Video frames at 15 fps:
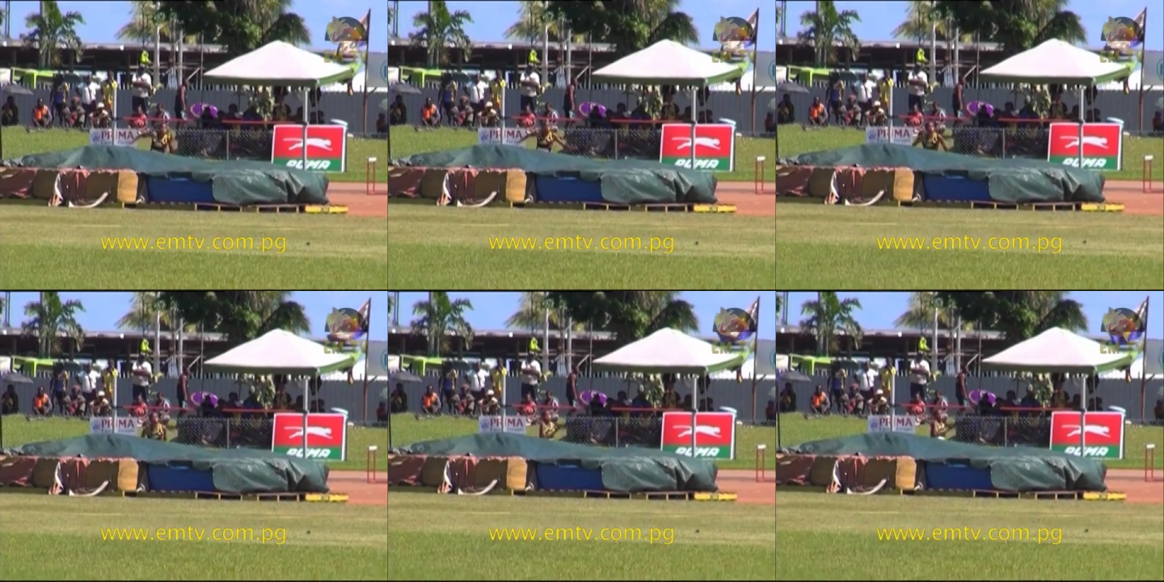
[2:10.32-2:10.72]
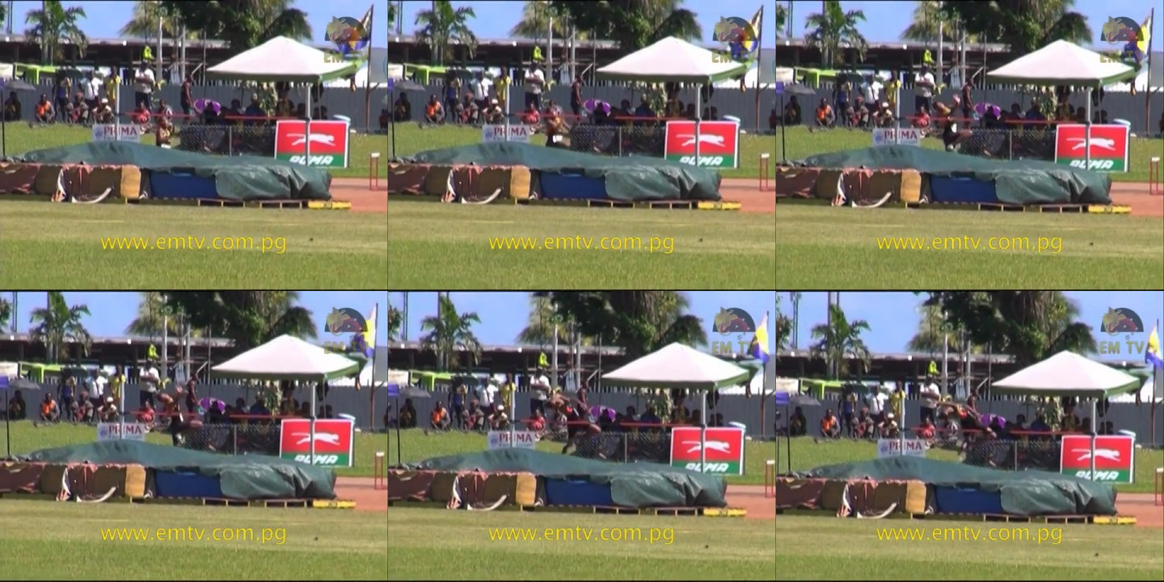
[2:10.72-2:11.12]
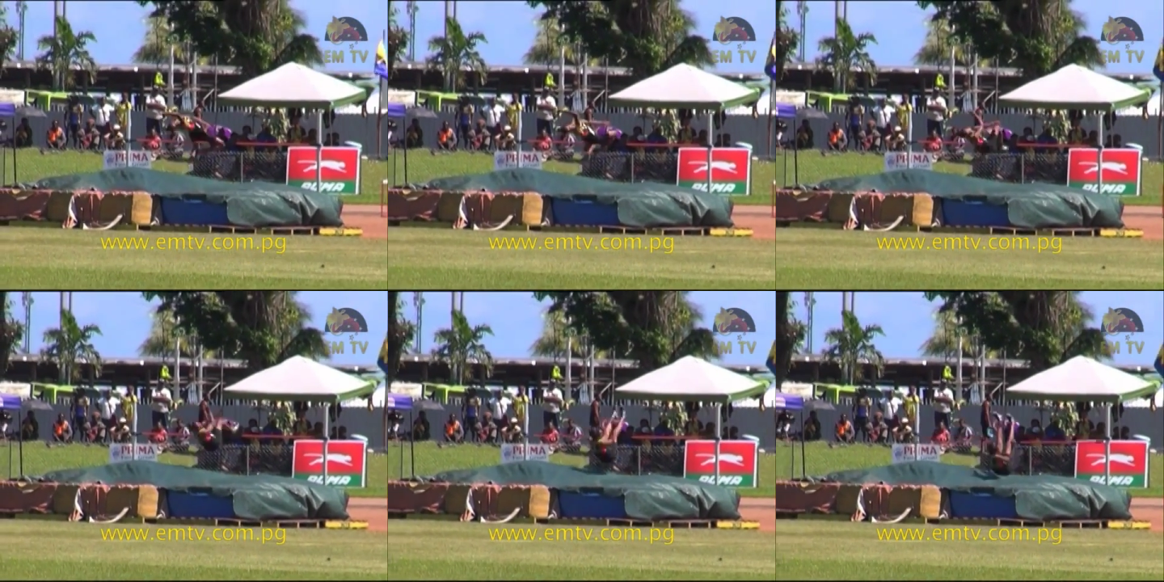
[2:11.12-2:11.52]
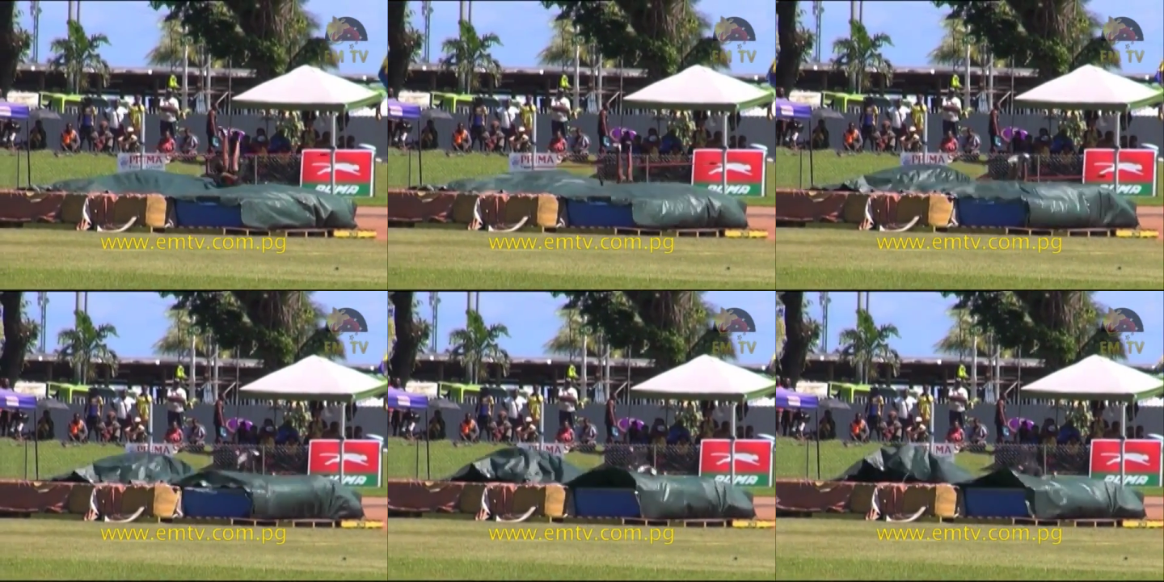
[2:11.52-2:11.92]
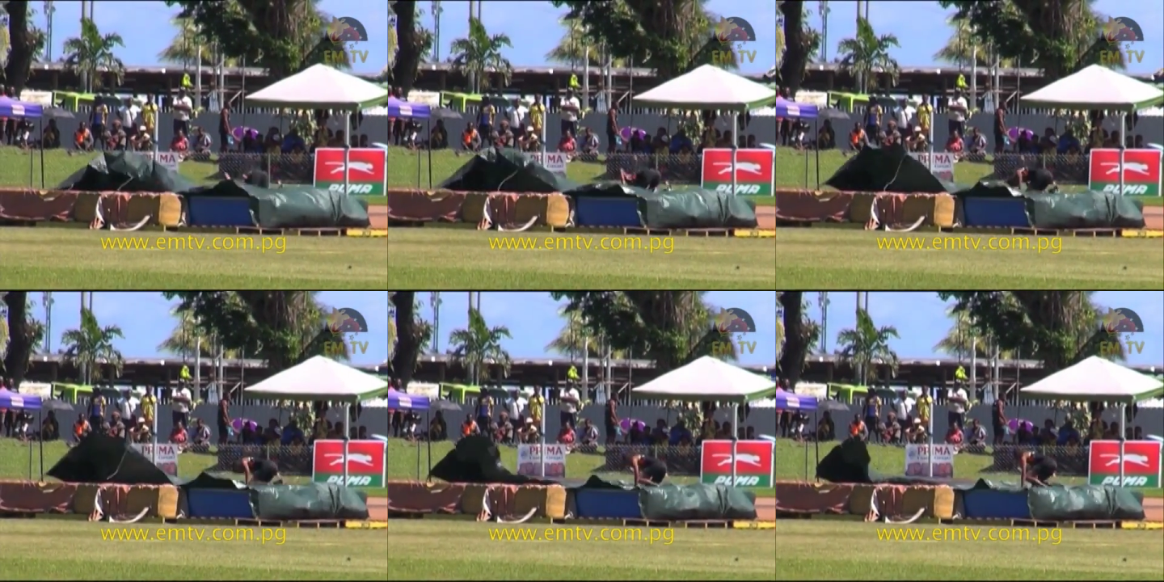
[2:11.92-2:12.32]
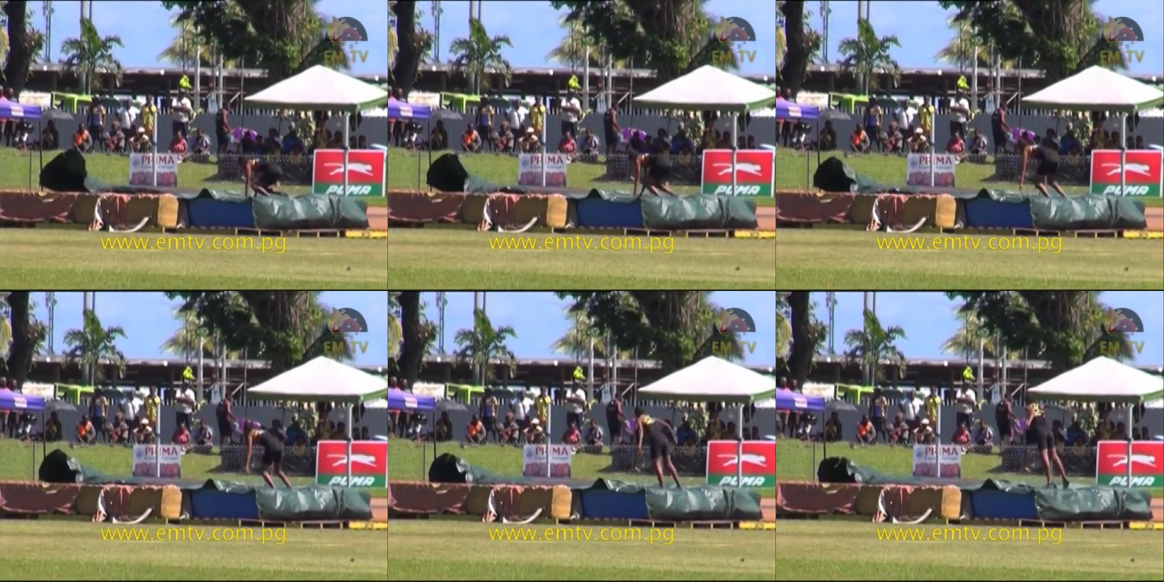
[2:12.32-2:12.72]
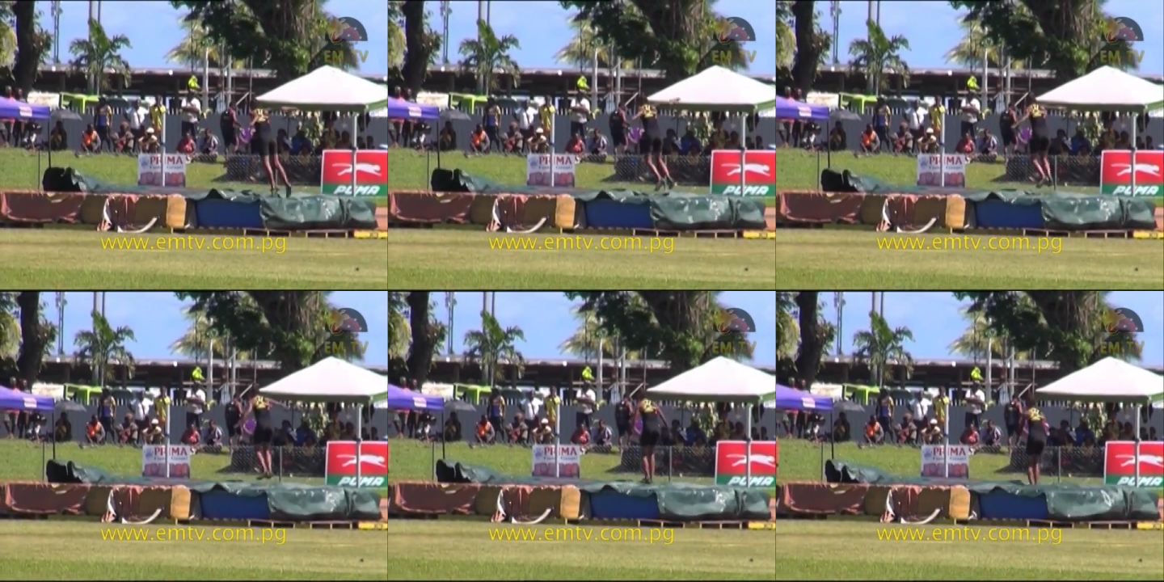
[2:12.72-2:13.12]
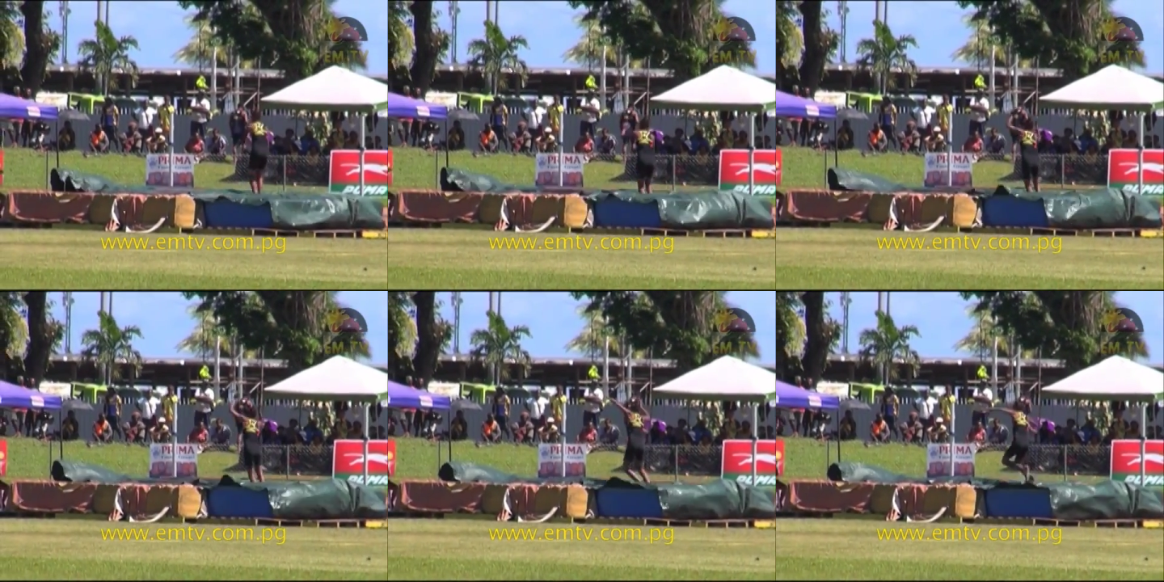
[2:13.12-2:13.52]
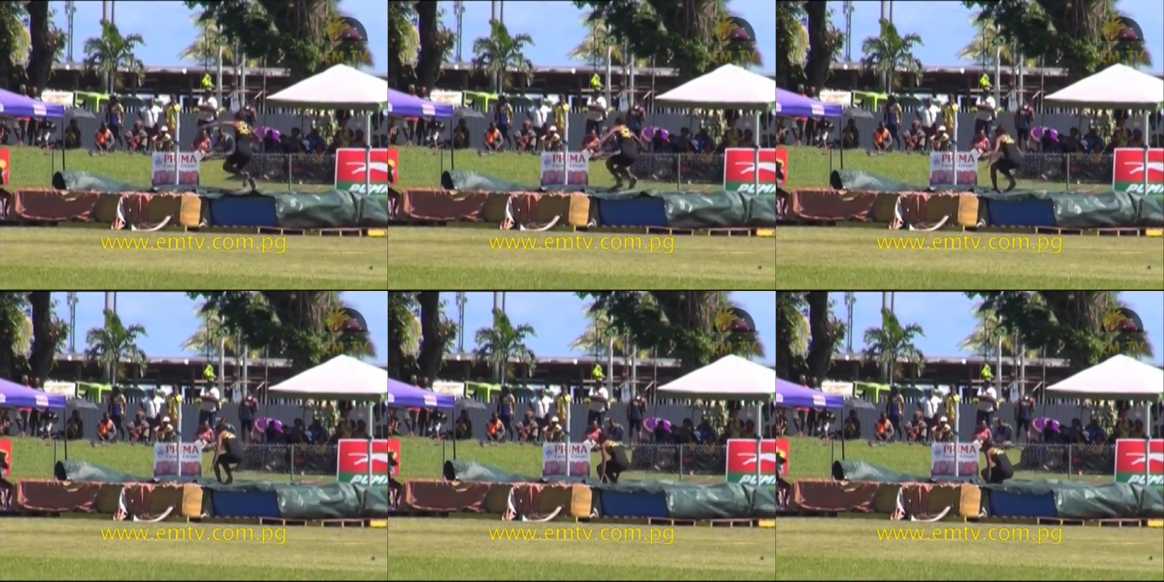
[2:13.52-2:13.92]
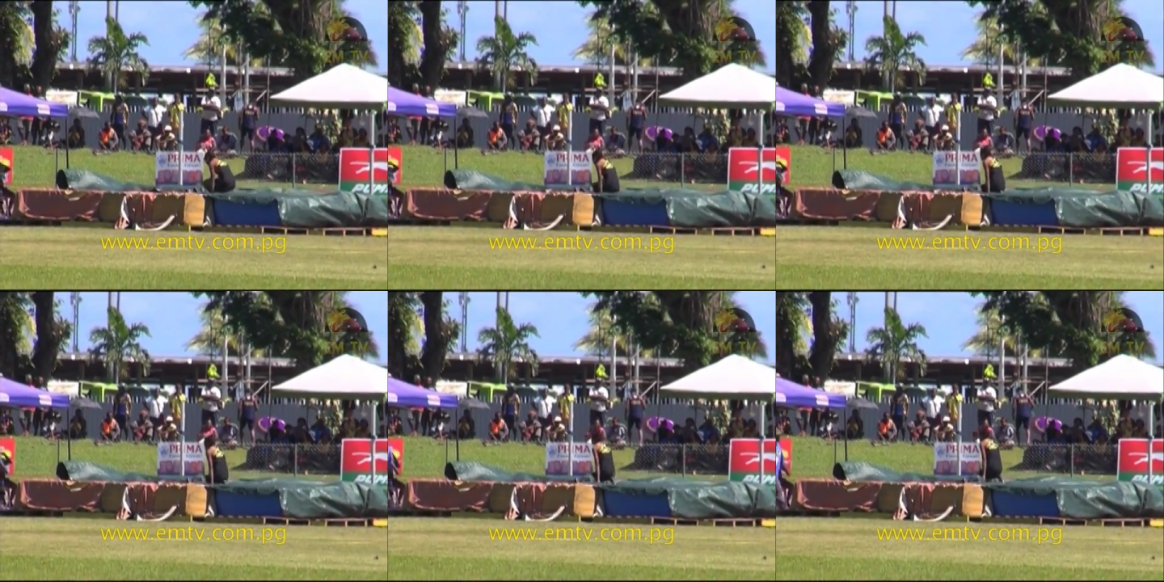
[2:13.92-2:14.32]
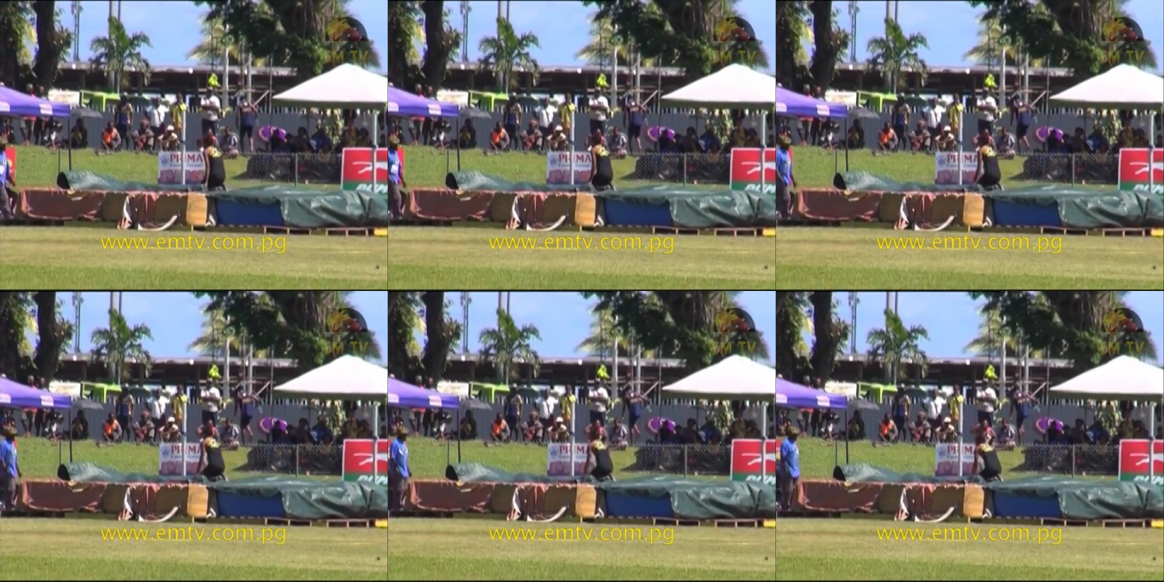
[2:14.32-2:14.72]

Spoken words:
No face is visible, so there are no lips to read.